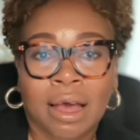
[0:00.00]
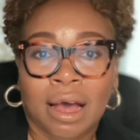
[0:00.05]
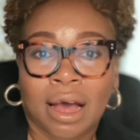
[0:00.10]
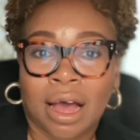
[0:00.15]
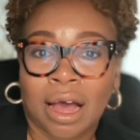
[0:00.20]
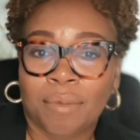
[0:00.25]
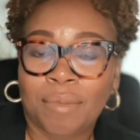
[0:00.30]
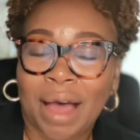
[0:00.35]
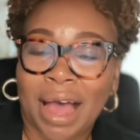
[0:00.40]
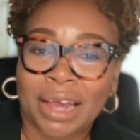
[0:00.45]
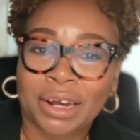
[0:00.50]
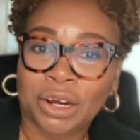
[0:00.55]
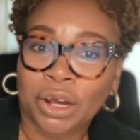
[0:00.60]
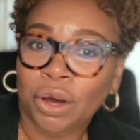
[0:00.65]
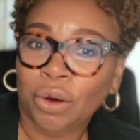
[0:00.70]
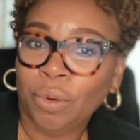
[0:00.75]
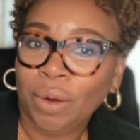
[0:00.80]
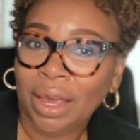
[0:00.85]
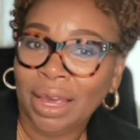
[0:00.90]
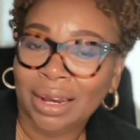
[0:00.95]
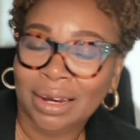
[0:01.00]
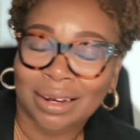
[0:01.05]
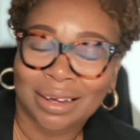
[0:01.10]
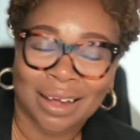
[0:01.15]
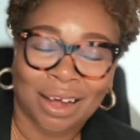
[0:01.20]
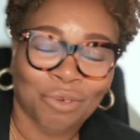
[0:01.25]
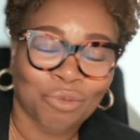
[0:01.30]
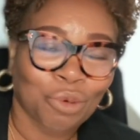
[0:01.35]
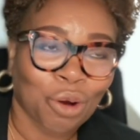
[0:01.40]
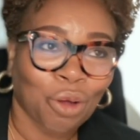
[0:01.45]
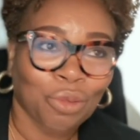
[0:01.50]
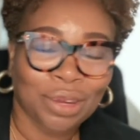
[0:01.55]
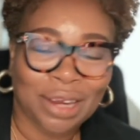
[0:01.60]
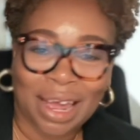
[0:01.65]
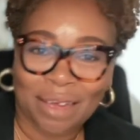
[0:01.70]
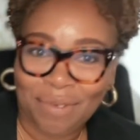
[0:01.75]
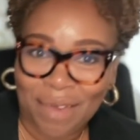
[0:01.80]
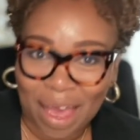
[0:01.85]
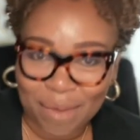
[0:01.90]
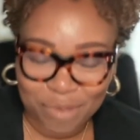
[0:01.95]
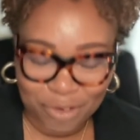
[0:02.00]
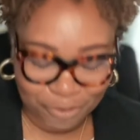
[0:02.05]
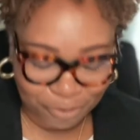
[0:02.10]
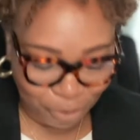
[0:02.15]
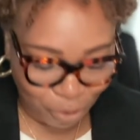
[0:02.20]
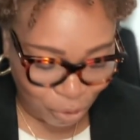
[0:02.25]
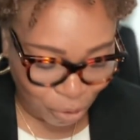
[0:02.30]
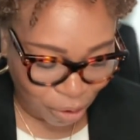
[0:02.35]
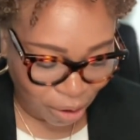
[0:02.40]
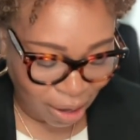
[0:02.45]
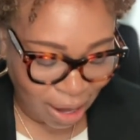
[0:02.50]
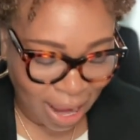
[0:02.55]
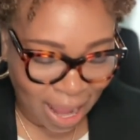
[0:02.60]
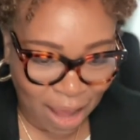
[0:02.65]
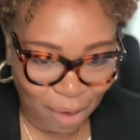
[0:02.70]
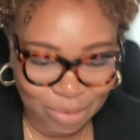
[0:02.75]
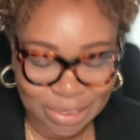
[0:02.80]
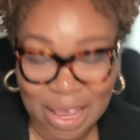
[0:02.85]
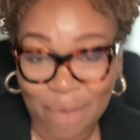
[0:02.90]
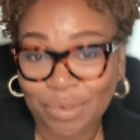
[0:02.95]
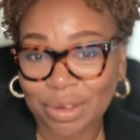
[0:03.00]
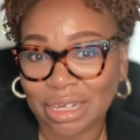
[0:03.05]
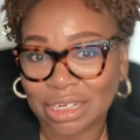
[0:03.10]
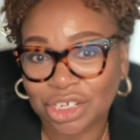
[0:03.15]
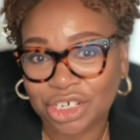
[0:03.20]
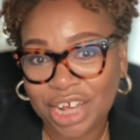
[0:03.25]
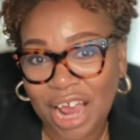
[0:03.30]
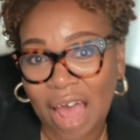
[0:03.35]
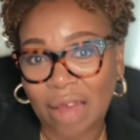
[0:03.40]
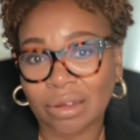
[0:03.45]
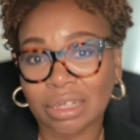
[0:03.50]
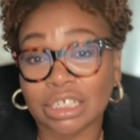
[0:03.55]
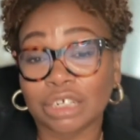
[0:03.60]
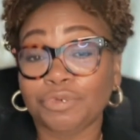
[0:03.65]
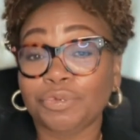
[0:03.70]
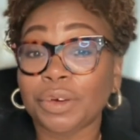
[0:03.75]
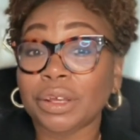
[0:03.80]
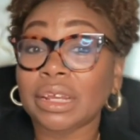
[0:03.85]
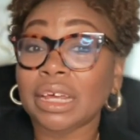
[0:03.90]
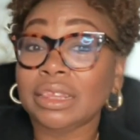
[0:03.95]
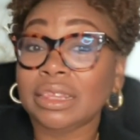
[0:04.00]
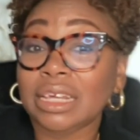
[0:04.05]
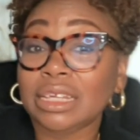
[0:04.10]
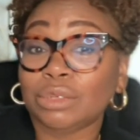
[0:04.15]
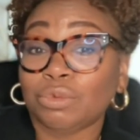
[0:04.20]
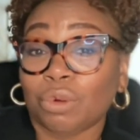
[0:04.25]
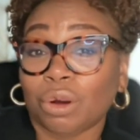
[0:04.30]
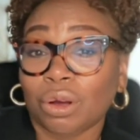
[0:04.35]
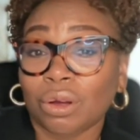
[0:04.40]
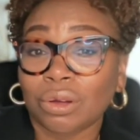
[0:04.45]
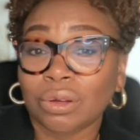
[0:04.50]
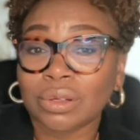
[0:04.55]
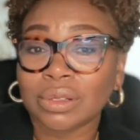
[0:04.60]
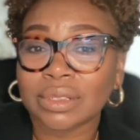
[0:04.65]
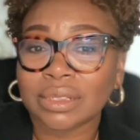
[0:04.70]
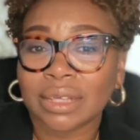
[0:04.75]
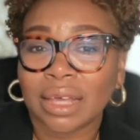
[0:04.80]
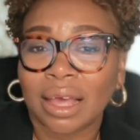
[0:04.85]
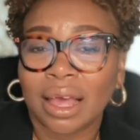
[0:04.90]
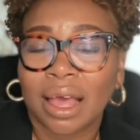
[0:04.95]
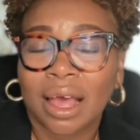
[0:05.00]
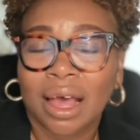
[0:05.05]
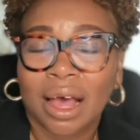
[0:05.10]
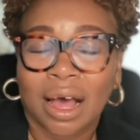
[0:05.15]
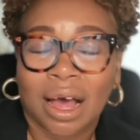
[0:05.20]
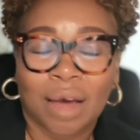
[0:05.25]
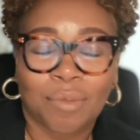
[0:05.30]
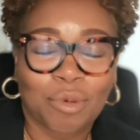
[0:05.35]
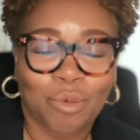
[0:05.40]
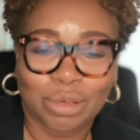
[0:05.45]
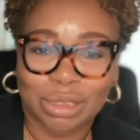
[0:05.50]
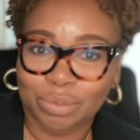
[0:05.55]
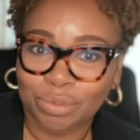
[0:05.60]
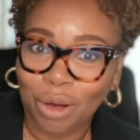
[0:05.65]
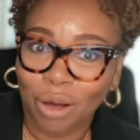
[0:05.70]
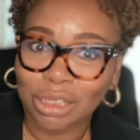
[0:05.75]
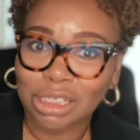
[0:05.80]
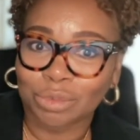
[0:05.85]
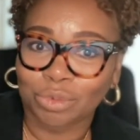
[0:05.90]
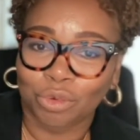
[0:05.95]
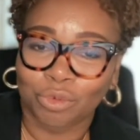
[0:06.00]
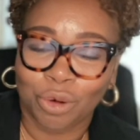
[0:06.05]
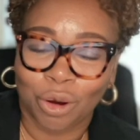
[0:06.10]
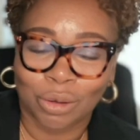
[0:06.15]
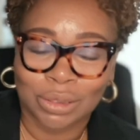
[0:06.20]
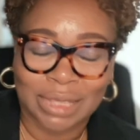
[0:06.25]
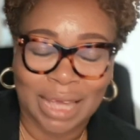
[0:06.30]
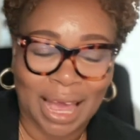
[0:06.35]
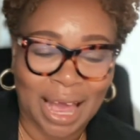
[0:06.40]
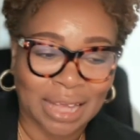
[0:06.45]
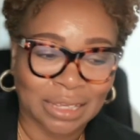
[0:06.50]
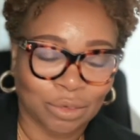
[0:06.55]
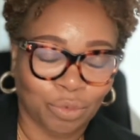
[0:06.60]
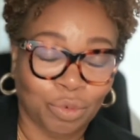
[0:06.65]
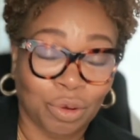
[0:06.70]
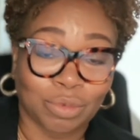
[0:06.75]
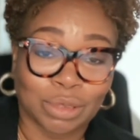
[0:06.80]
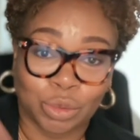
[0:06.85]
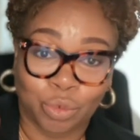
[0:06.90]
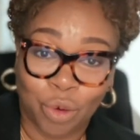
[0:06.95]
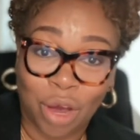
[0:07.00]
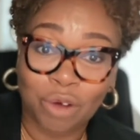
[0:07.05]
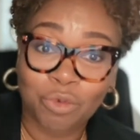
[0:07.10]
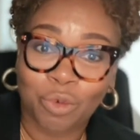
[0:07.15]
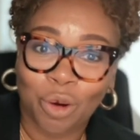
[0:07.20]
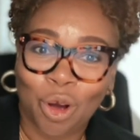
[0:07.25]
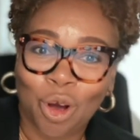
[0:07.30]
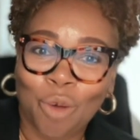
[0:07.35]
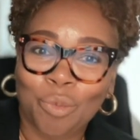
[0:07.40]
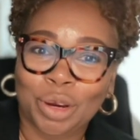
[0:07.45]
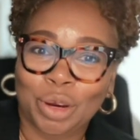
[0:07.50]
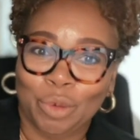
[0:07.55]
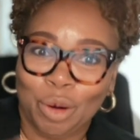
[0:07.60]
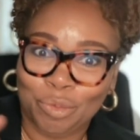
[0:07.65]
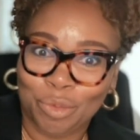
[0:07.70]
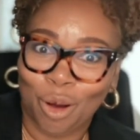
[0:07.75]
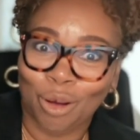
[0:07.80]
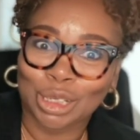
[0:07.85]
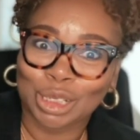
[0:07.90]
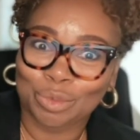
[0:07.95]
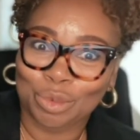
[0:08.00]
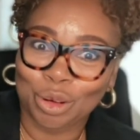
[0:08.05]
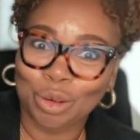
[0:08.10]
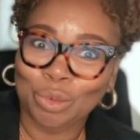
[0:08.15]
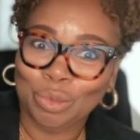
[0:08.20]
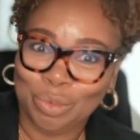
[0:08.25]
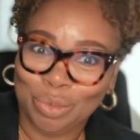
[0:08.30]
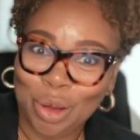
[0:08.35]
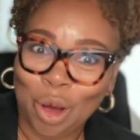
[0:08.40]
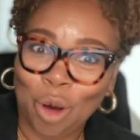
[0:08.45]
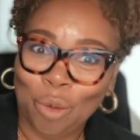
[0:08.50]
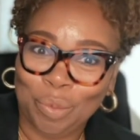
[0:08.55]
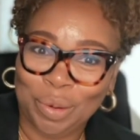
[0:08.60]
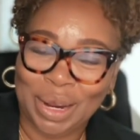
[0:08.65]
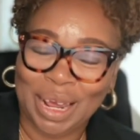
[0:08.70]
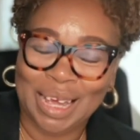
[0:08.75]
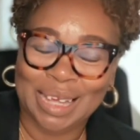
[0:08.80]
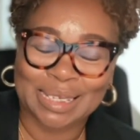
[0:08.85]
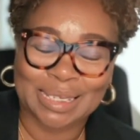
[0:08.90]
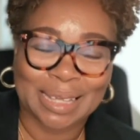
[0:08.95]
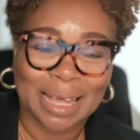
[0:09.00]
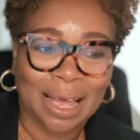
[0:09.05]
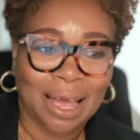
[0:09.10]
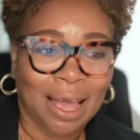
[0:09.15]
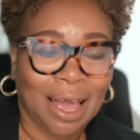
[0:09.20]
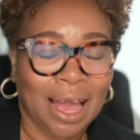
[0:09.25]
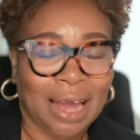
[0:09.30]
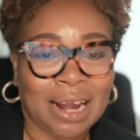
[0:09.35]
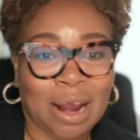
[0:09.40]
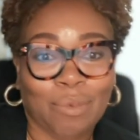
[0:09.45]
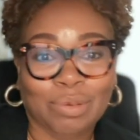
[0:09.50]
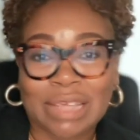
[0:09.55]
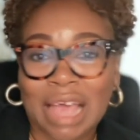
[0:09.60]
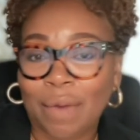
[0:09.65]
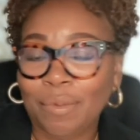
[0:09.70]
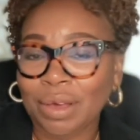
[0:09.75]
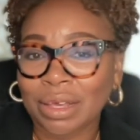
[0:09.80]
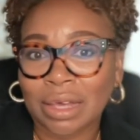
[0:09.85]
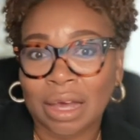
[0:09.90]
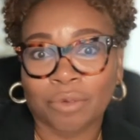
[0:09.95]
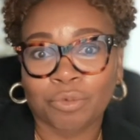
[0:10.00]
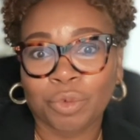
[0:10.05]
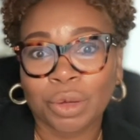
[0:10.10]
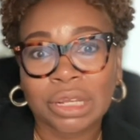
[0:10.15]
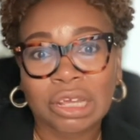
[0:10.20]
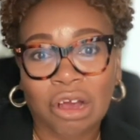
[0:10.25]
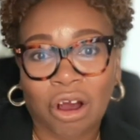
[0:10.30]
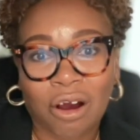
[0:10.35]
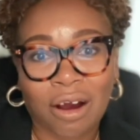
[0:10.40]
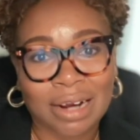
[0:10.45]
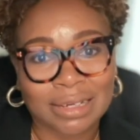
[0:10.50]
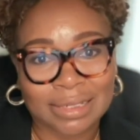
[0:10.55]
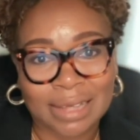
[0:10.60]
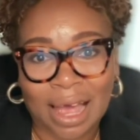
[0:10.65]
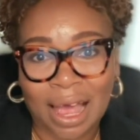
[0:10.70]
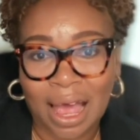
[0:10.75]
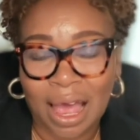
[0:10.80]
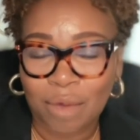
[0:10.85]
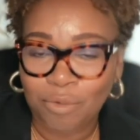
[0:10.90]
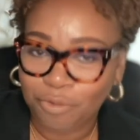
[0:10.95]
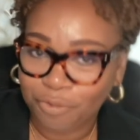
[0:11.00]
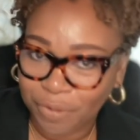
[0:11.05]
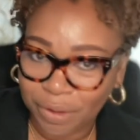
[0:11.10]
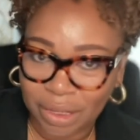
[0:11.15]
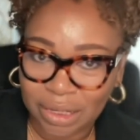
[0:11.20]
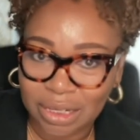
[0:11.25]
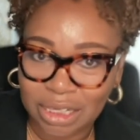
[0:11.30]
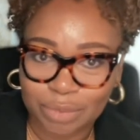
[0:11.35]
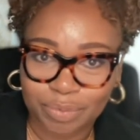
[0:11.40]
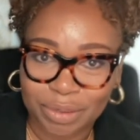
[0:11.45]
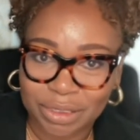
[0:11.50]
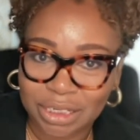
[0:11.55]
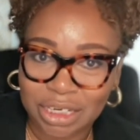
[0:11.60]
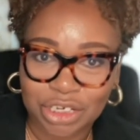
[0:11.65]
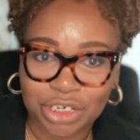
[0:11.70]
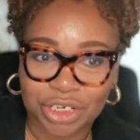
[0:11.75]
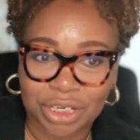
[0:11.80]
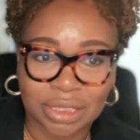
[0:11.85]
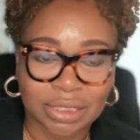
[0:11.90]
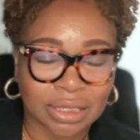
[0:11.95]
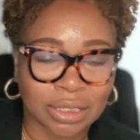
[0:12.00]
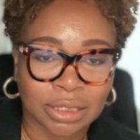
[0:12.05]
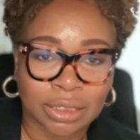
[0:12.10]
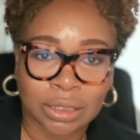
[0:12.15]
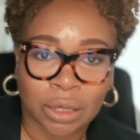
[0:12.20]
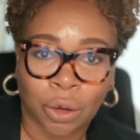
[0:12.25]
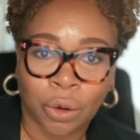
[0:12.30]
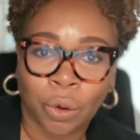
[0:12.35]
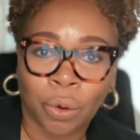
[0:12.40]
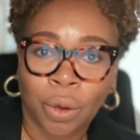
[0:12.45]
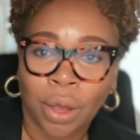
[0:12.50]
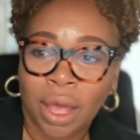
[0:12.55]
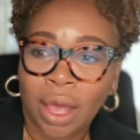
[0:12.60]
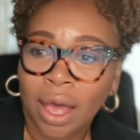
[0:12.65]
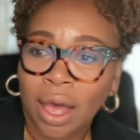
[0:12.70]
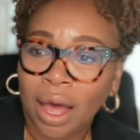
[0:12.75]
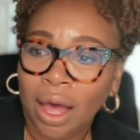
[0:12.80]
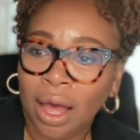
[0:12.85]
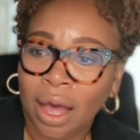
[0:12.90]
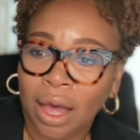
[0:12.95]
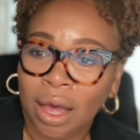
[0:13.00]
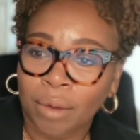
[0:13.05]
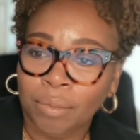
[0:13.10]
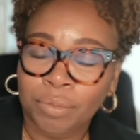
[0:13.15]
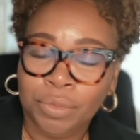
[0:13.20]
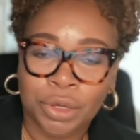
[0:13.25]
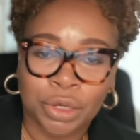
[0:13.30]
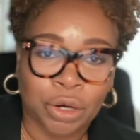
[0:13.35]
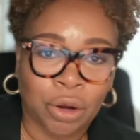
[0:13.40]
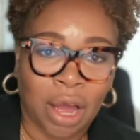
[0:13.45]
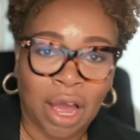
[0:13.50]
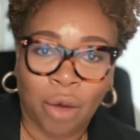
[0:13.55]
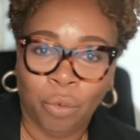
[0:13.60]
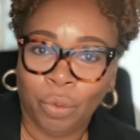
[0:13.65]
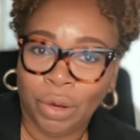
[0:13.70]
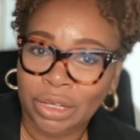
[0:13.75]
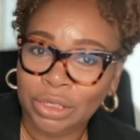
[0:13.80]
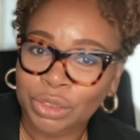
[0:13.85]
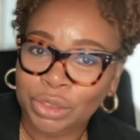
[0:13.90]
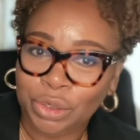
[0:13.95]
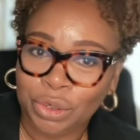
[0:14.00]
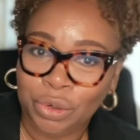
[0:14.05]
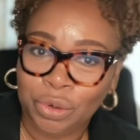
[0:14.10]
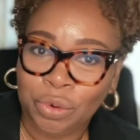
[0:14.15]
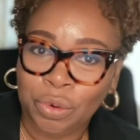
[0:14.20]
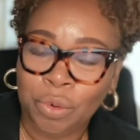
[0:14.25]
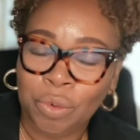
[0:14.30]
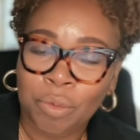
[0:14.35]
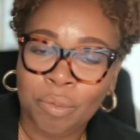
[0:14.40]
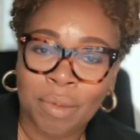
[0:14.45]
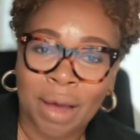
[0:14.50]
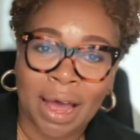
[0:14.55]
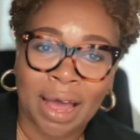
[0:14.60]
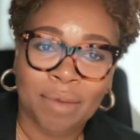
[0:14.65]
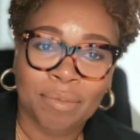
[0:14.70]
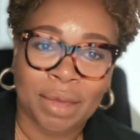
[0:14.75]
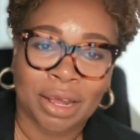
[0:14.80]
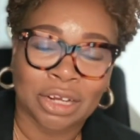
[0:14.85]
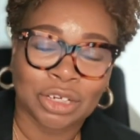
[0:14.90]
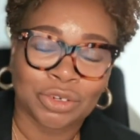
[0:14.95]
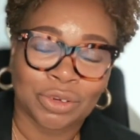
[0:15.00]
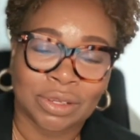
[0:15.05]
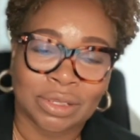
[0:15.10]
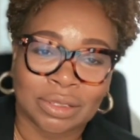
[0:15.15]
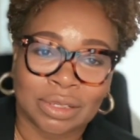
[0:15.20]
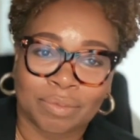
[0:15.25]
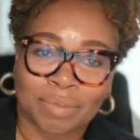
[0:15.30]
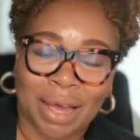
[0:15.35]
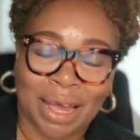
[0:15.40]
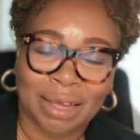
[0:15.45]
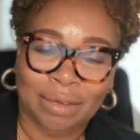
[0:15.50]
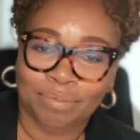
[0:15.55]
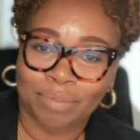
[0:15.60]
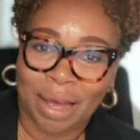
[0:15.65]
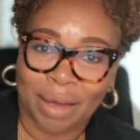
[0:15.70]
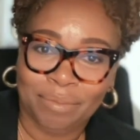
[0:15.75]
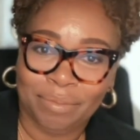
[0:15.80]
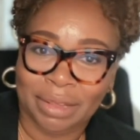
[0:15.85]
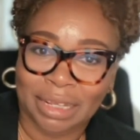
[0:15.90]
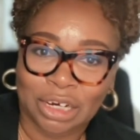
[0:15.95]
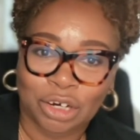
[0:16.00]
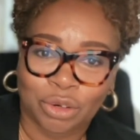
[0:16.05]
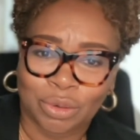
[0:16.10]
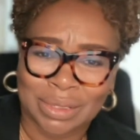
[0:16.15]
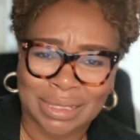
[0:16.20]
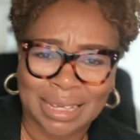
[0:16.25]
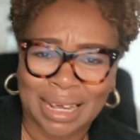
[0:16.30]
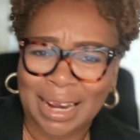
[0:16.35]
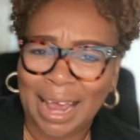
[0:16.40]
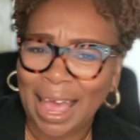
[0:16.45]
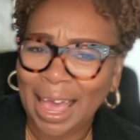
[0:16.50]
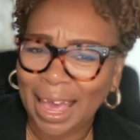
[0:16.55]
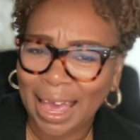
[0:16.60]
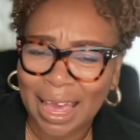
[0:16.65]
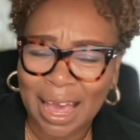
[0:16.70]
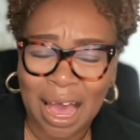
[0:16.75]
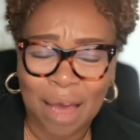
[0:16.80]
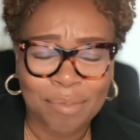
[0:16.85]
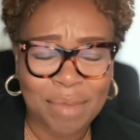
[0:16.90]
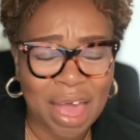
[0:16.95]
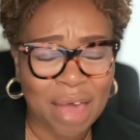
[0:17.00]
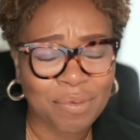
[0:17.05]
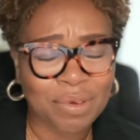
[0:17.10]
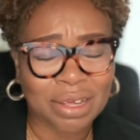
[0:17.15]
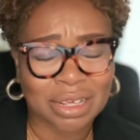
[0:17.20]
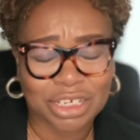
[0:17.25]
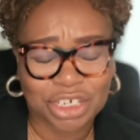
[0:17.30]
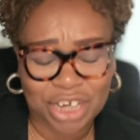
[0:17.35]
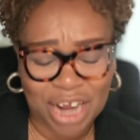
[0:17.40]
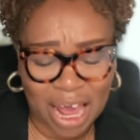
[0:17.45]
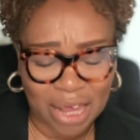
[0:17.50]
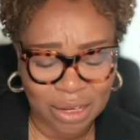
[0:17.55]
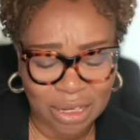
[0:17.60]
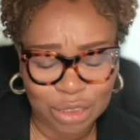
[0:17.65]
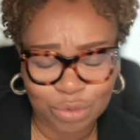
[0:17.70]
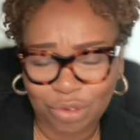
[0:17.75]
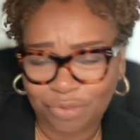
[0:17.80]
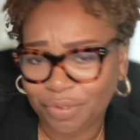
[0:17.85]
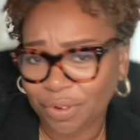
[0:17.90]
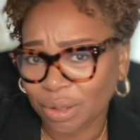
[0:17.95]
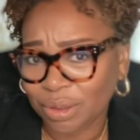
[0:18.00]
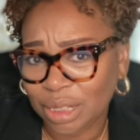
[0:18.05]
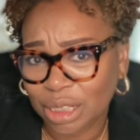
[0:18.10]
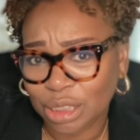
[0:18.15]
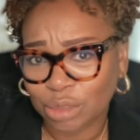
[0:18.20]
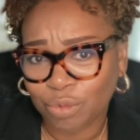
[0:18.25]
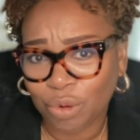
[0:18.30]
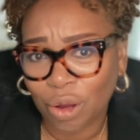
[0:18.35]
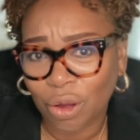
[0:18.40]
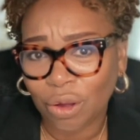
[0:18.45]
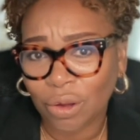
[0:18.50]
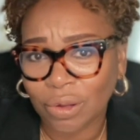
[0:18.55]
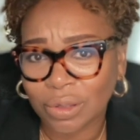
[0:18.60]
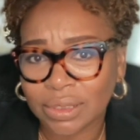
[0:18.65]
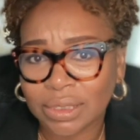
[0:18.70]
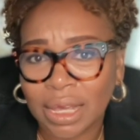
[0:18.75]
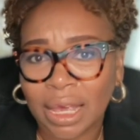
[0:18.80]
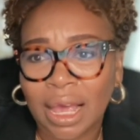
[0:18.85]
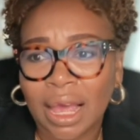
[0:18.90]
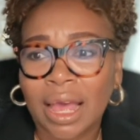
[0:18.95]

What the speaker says: I know in a role that I've had before, I was having a challenge filling these roles. It was multiple roles I had to. It was one role, but there were multiple openings, and I was having a really hard time filling these positions. And so, I went to my manager, and my leader, and said, "Hey, I'm having a challenge with filling these roles.